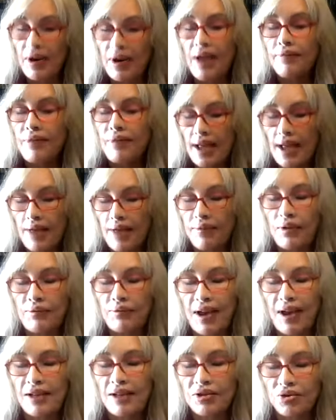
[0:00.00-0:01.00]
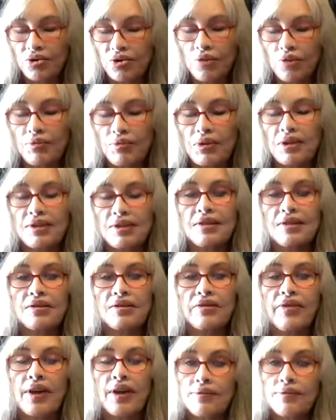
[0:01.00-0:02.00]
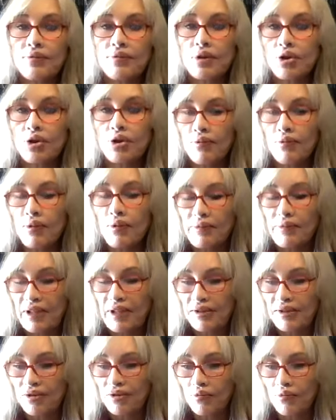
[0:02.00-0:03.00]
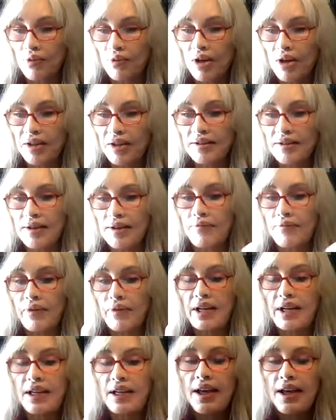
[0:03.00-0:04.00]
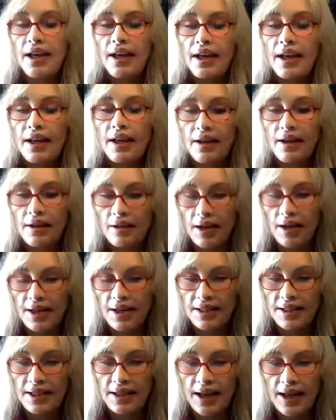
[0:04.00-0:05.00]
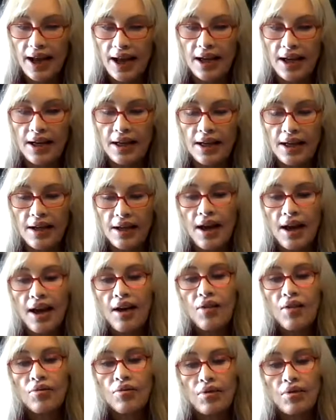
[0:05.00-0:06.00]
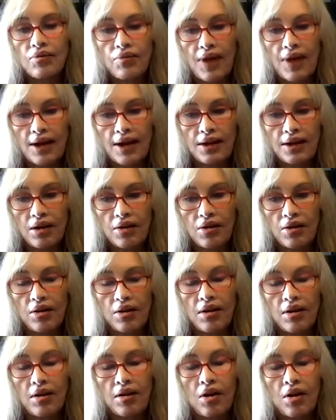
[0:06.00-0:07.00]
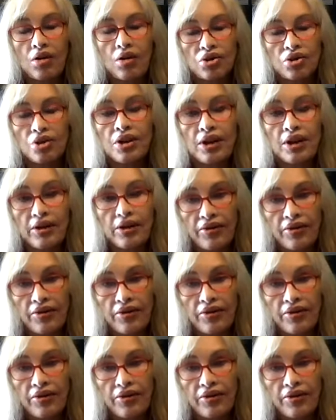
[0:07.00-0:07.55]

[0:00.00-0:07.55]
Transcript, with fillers: I became a master herbalist and developed an herbal medicinal products company in 1980, ran an alternative